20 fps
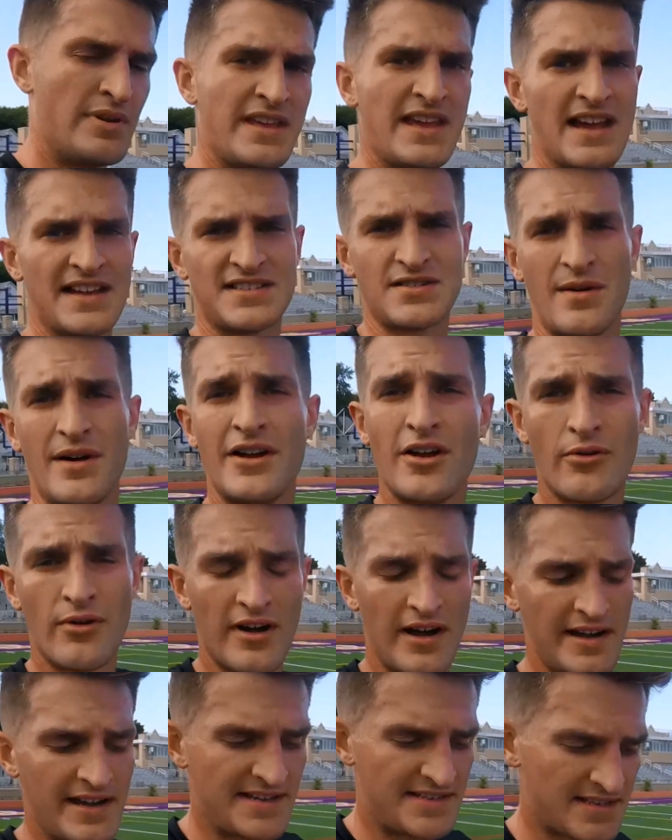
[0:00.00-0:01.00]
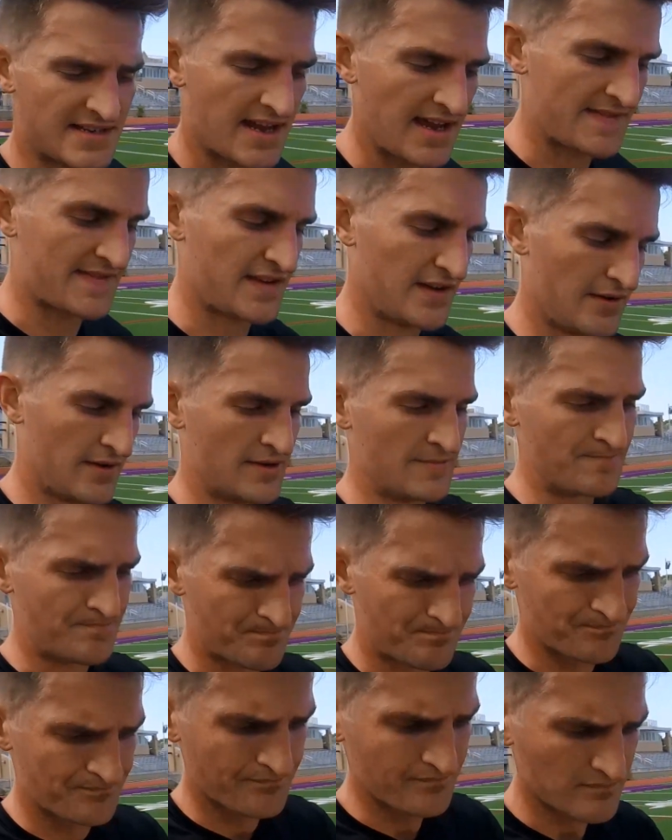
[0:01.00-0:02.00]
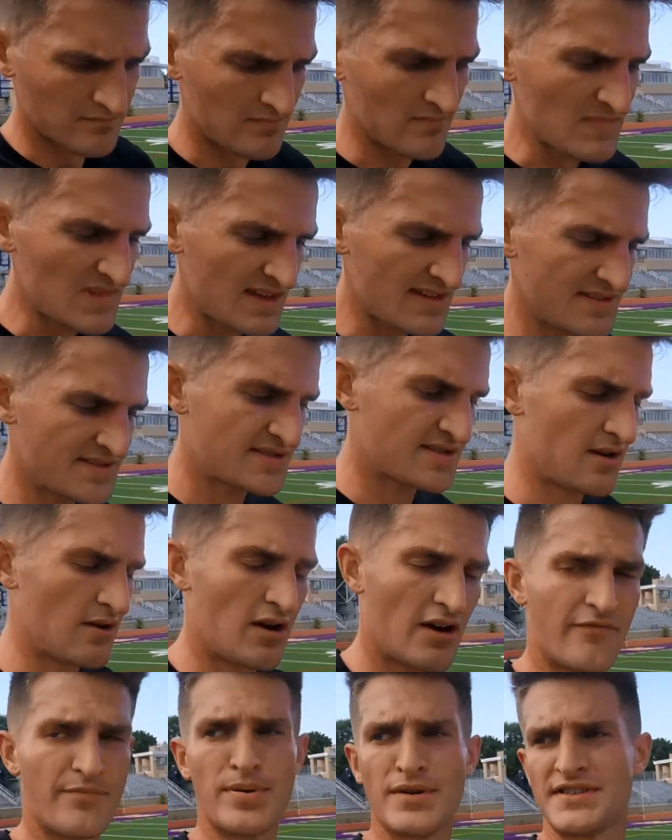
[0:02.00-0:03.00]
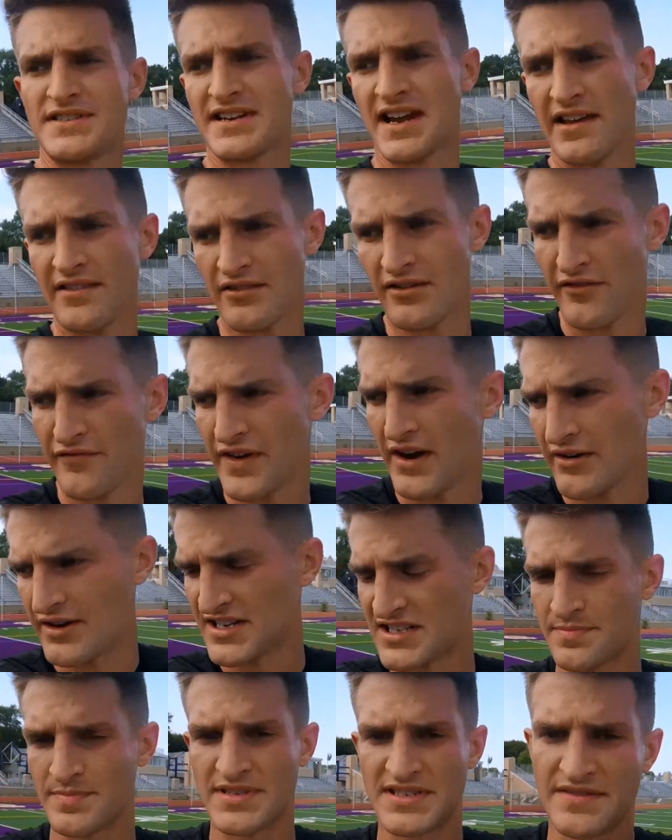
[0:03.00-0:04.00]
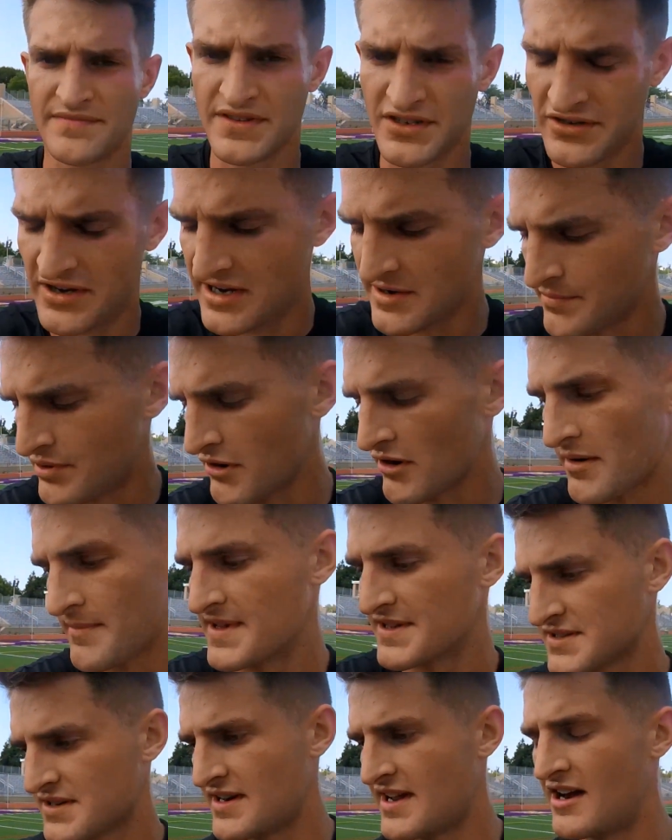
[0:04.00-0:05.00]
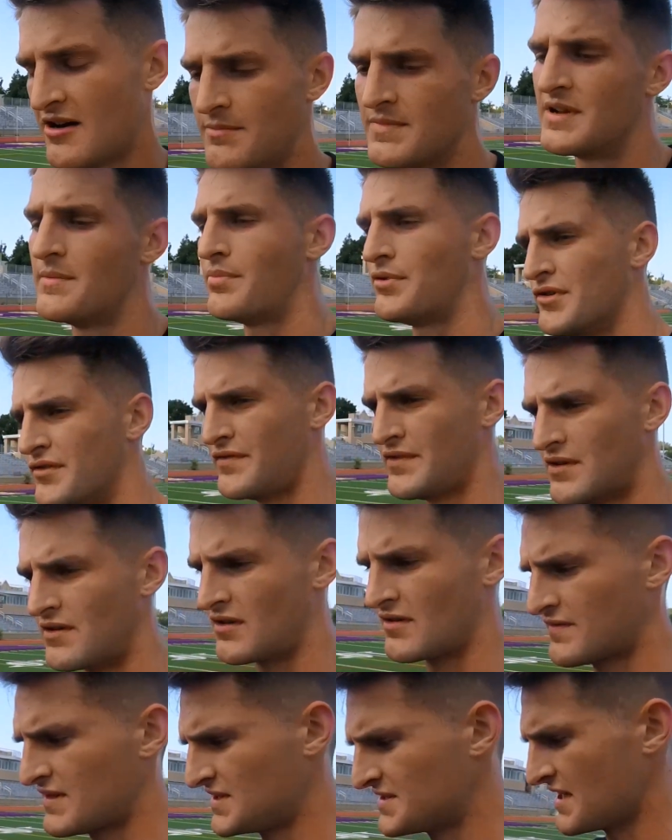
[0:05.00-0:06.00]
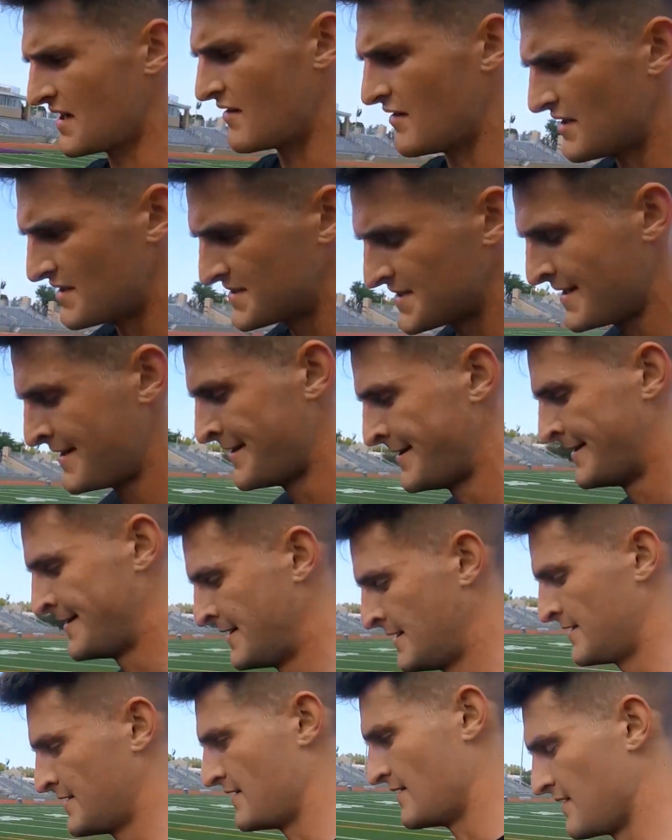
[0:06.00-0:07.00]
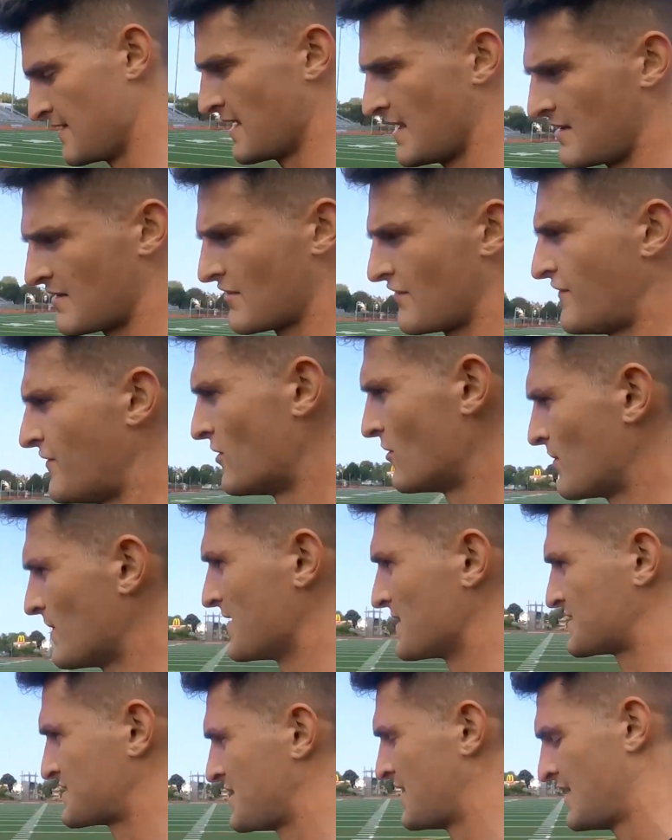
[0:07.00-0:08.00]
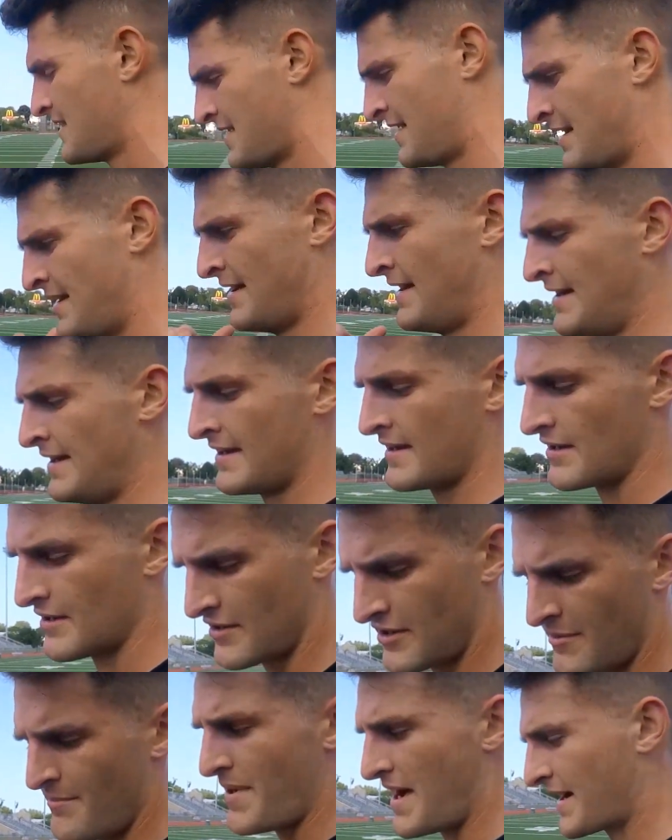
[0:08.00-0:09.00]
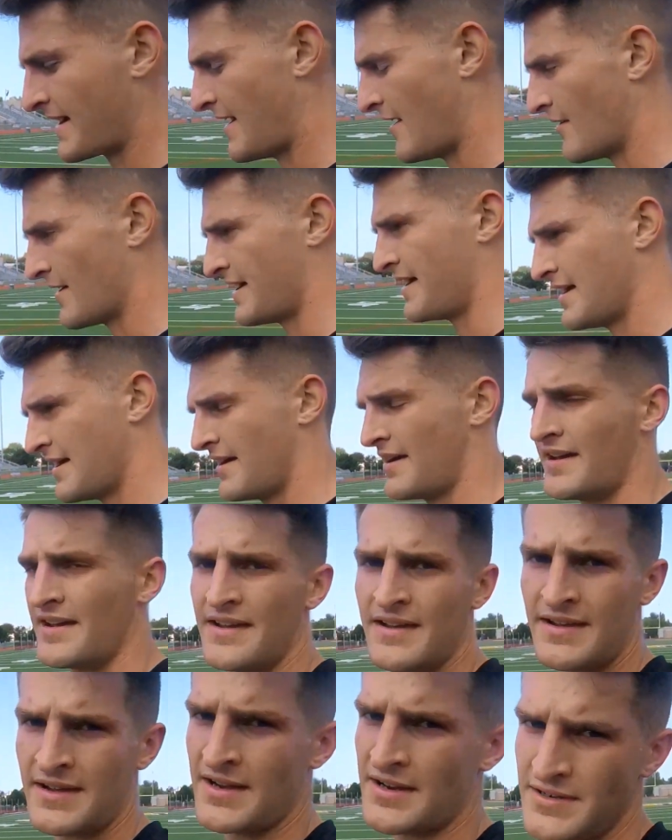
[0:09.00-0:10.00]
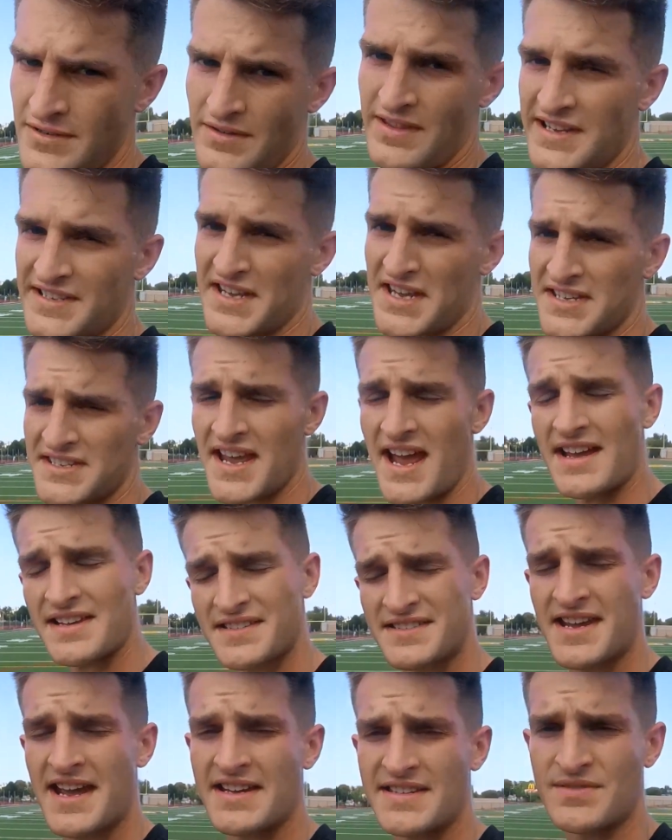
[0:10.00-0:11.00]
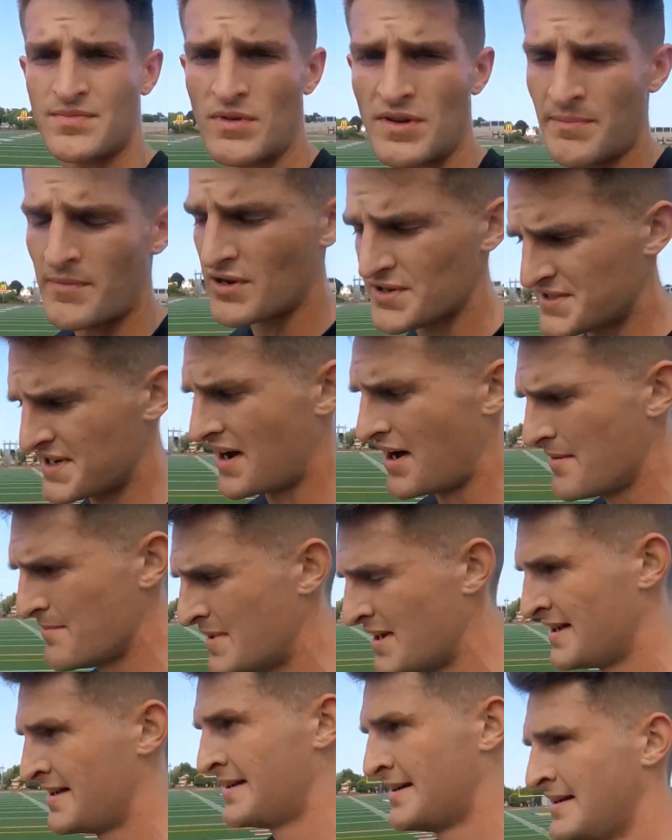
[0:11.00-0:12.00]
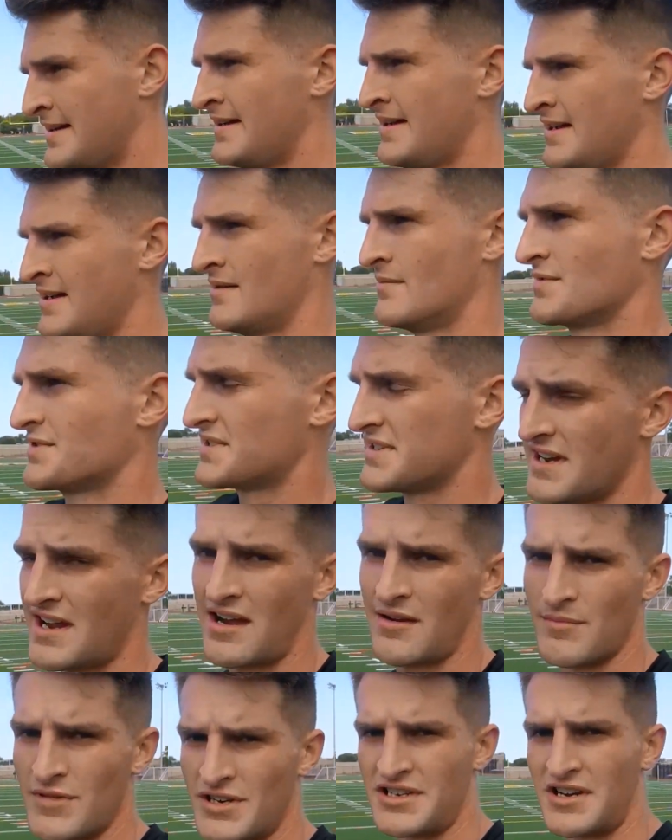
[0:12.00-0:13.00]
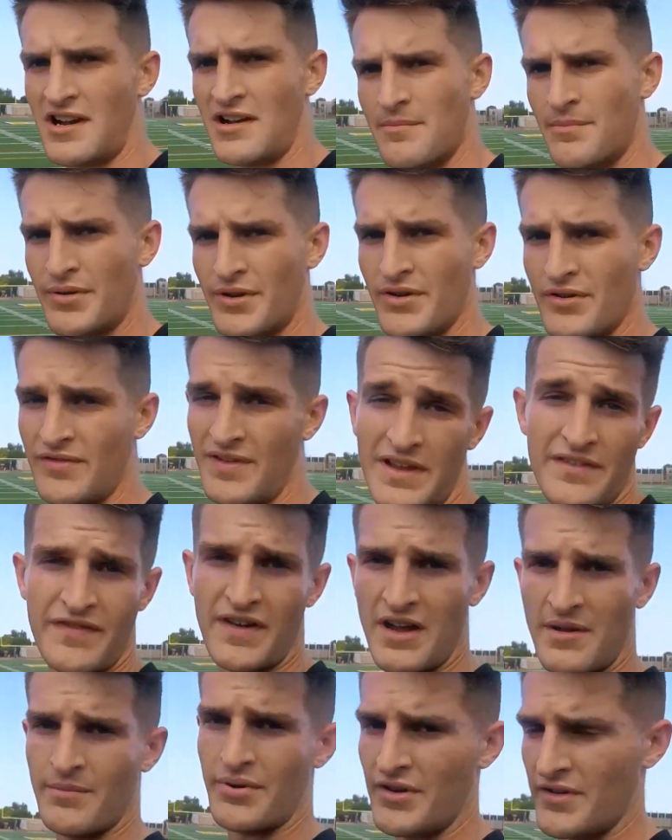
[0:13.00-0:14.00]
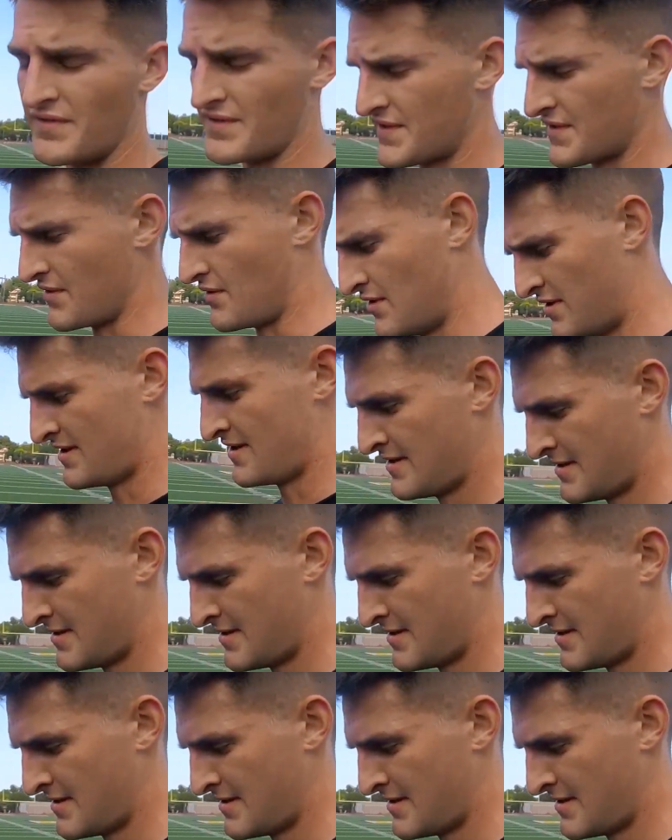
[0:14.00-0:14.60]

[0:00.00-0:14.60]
But yeah, so I know where I need to get to. So I've put together a very specific training program that's going to help me improve in all of these areas. And at the end of the 4 weeks, I'm going to come back out here, do these exact tests one more time, and we'll see how much I improve, if I improve at all.